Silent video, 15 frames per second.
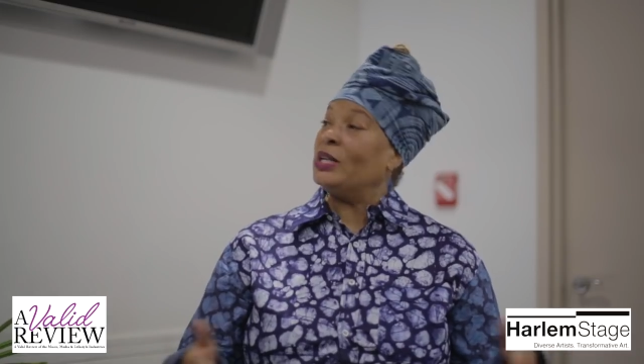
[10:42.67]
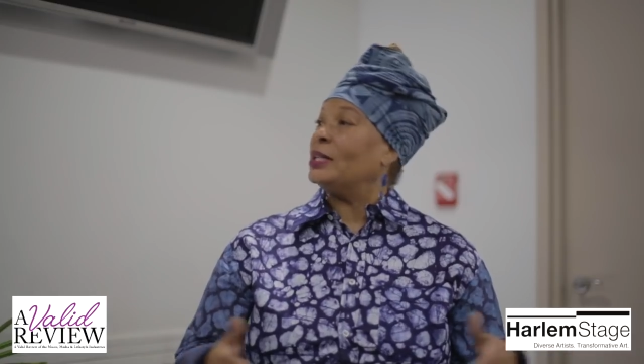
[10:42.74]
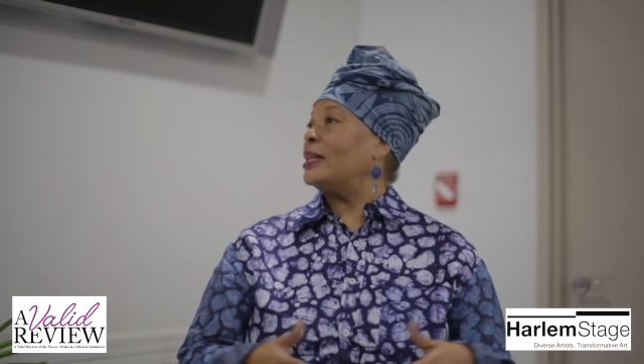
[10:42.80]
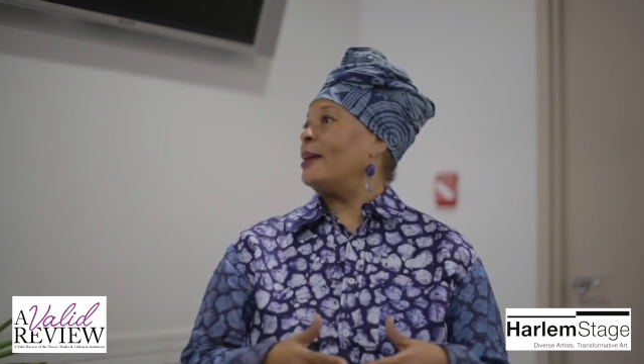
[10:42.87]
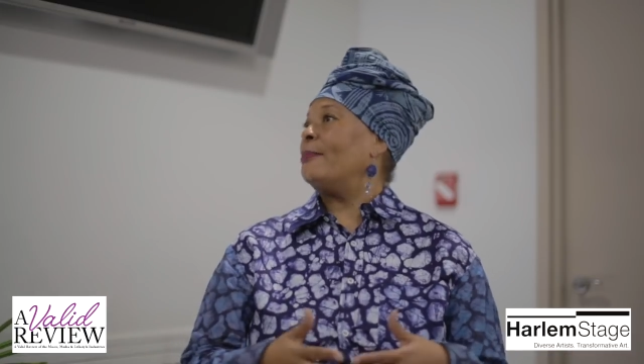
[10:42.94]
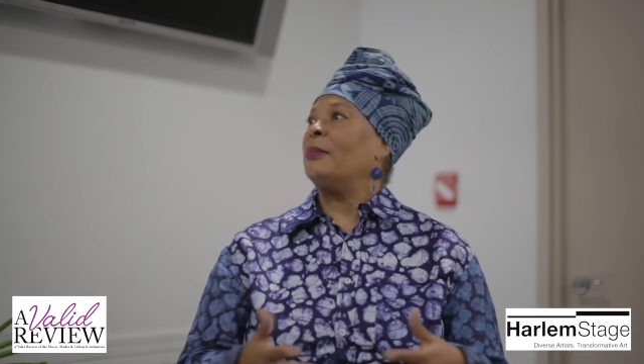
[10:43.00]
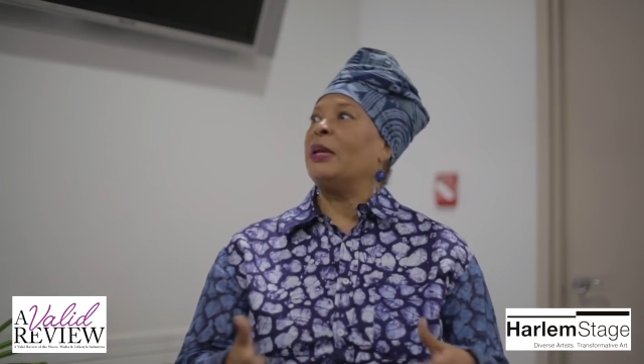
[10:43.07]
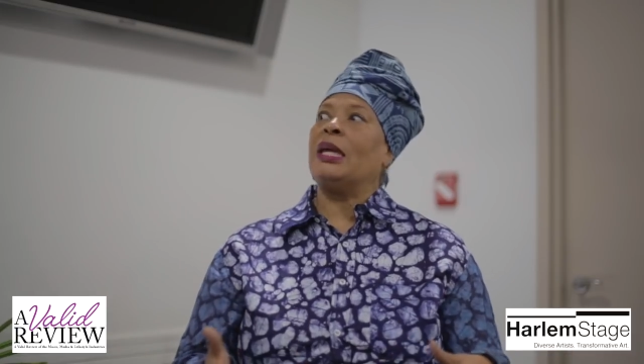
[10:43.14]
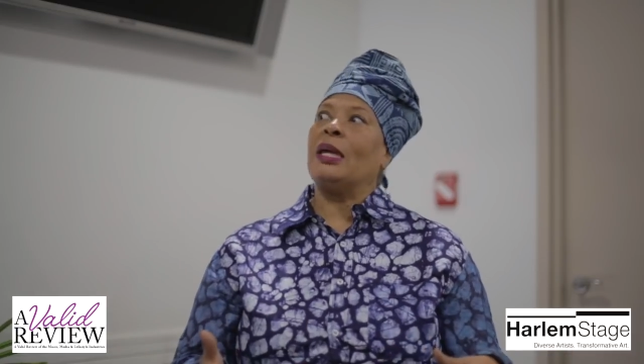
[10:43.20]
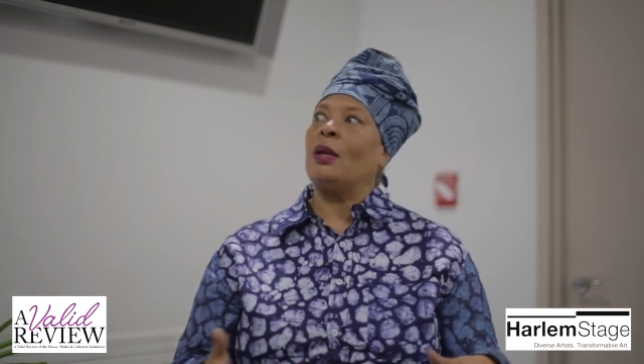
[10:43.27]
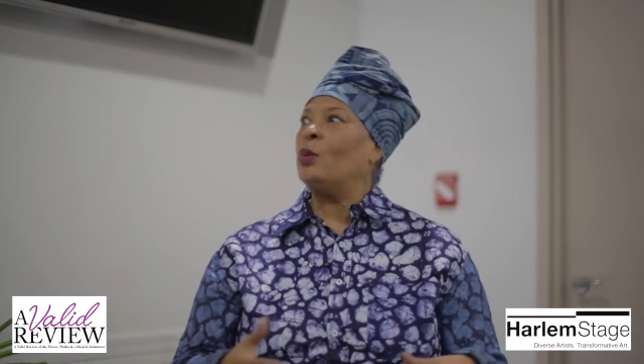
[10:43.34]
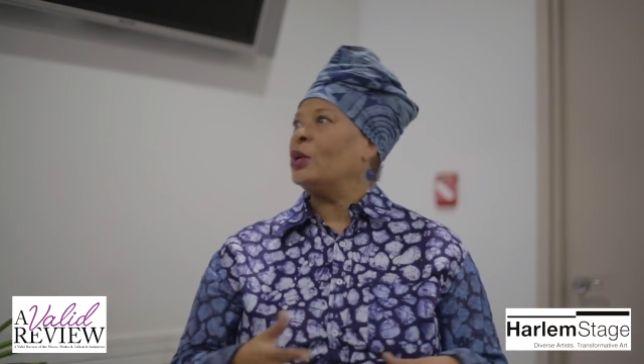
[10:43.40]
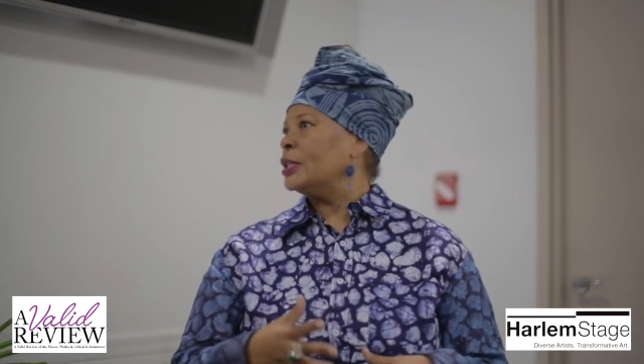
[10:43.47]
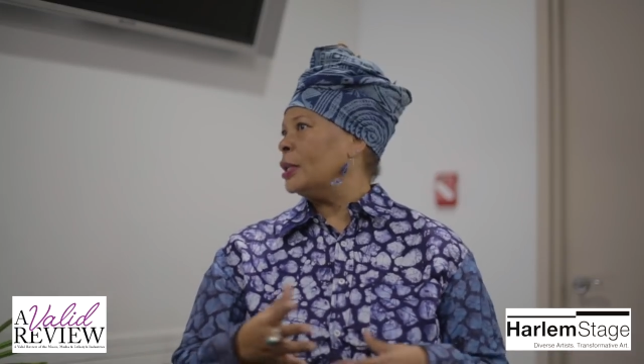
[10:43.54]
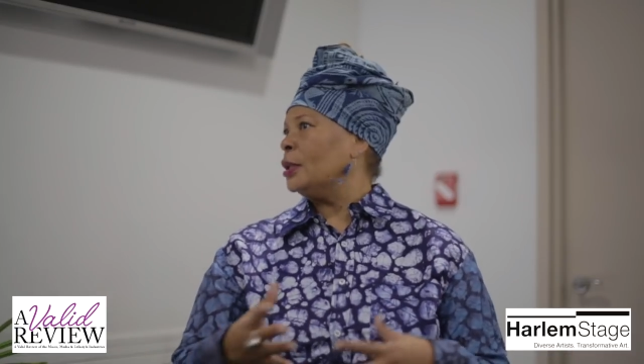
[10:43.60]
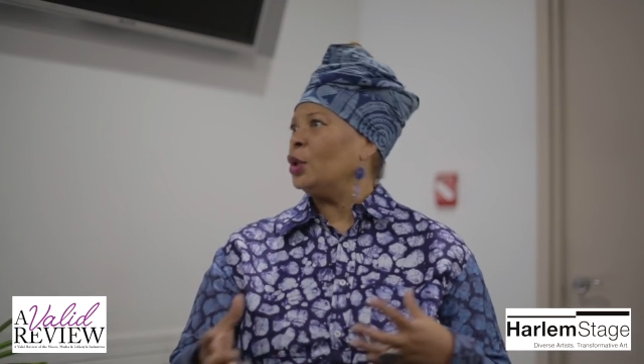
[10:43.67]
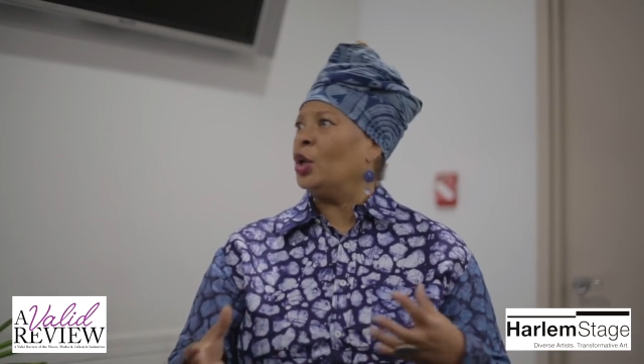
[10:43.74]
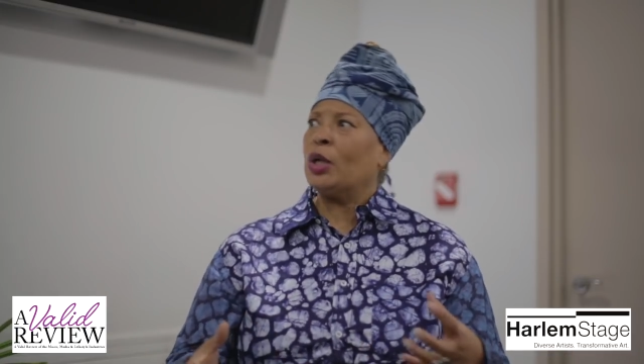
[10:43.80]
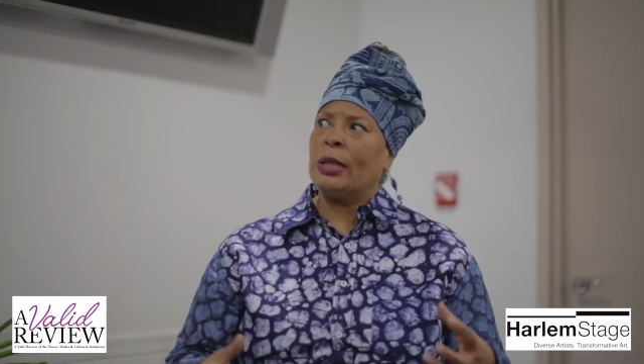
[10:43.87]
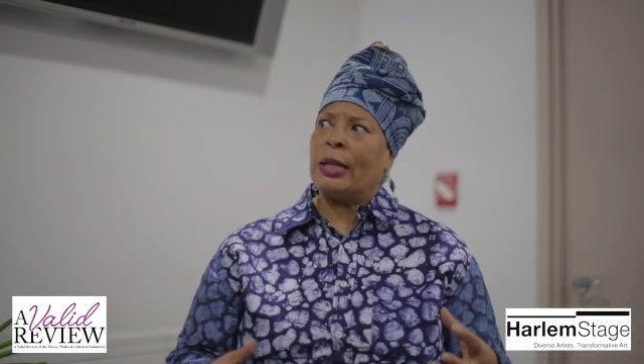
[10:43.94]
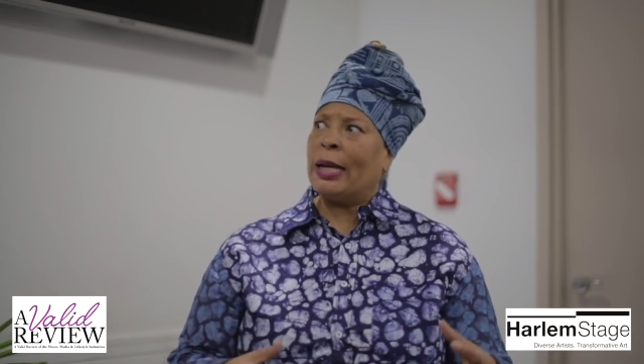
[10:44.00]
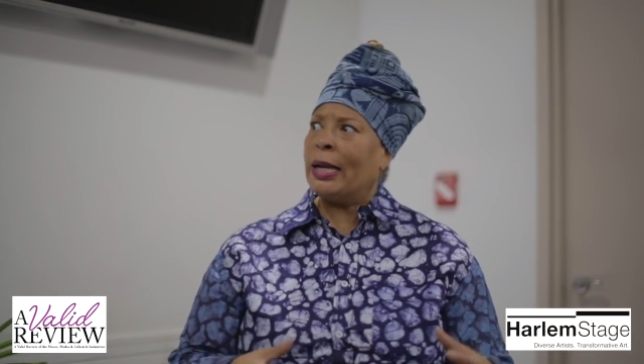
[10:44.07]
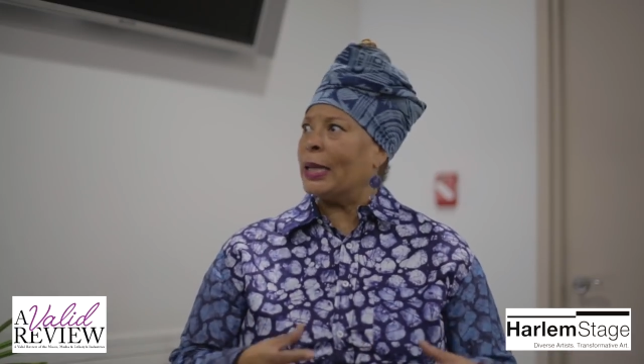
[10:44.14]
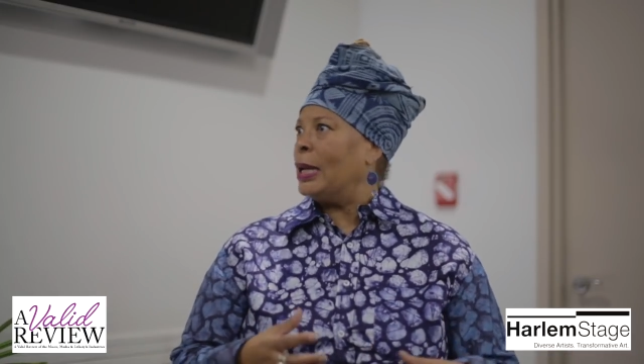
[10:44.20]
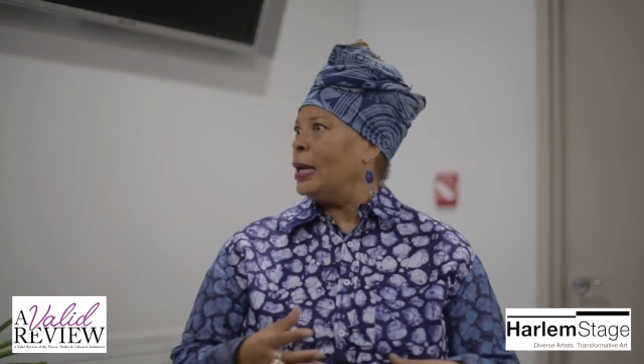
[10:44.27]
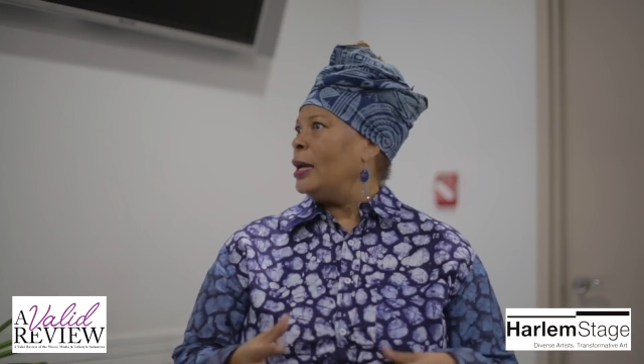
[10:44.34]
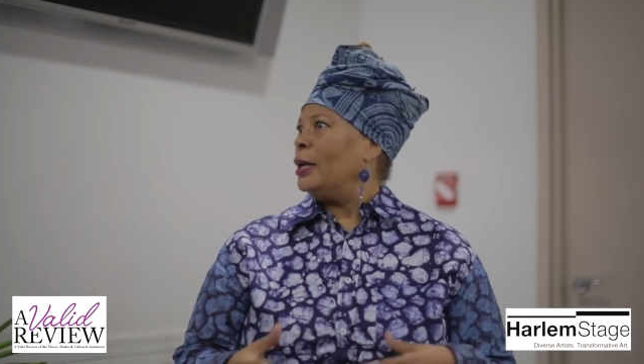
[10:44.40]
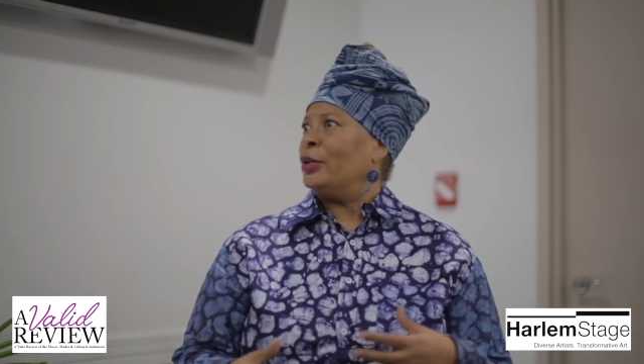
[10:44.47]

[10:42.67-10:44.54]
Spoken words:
what does that mean? What does it look like?